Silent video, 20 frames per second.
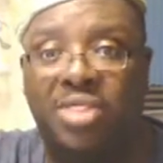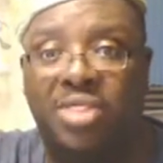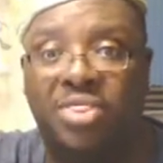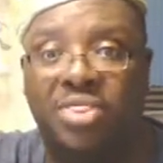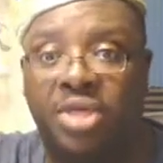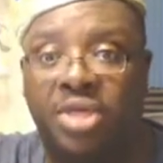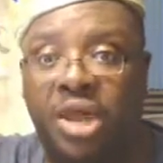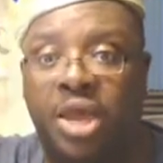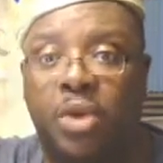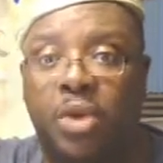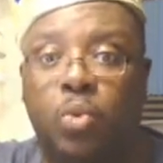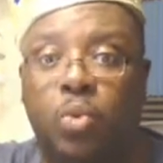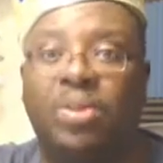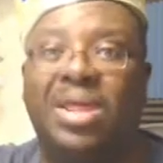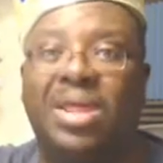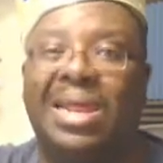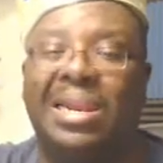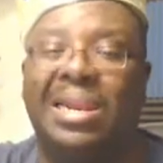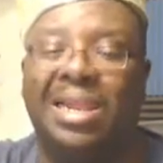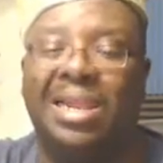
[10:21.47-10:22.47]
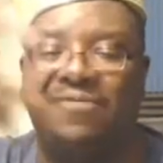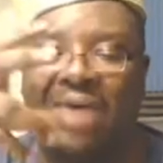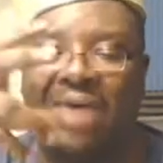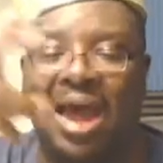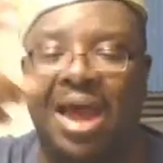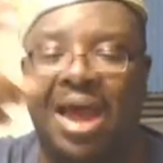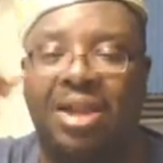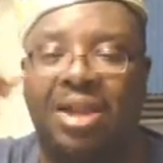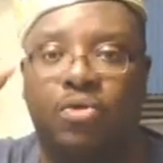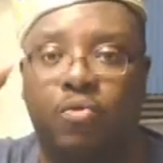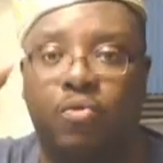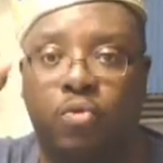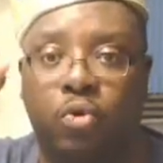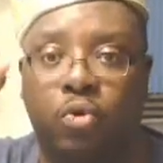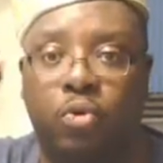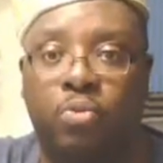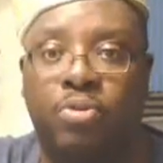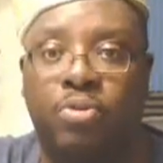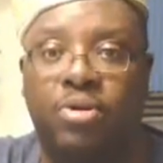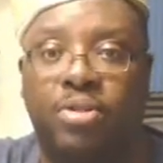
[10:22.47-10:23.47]
And then when they left out of the
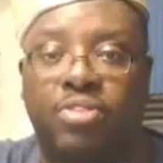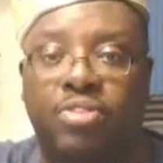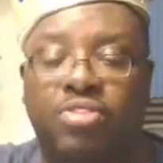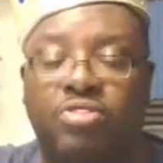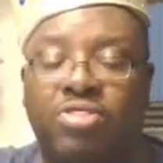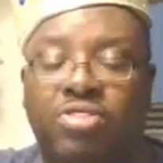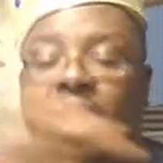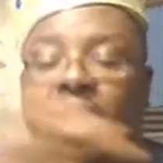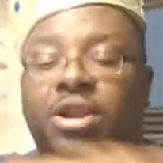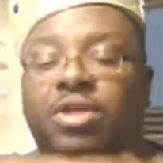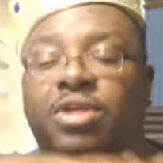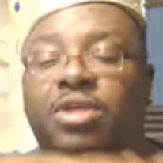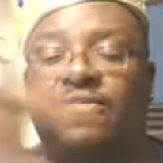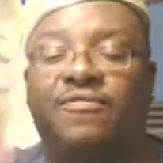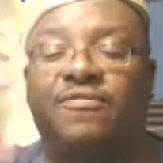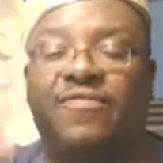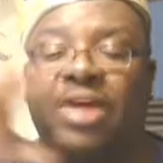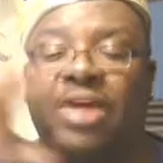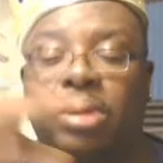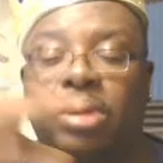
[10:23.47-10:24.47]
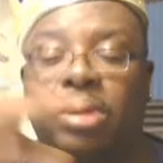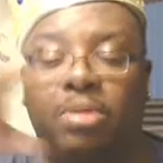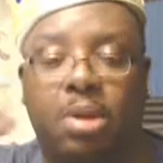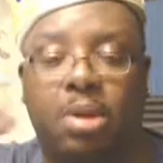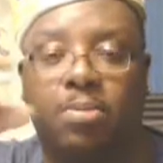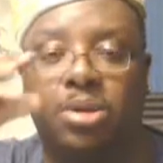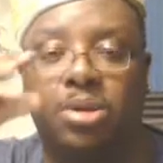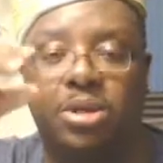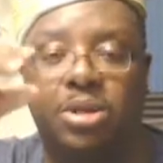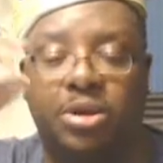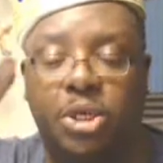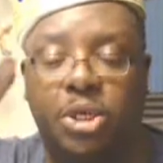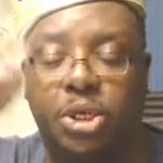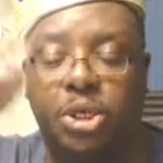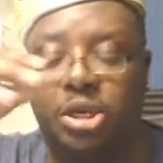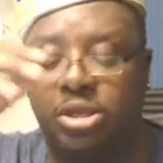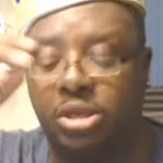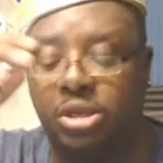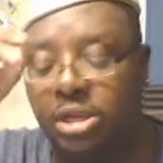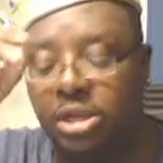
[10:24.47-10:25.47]
room, none of the founding members of the
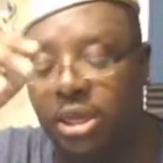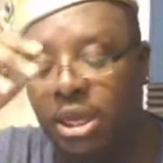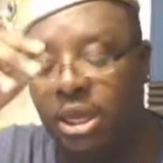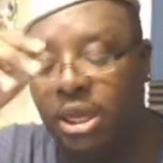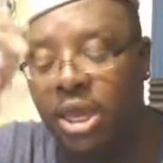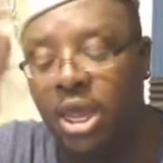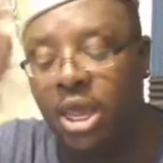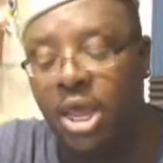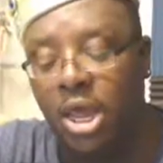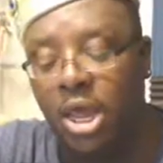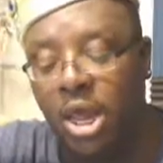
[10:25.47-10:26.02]
Justice League,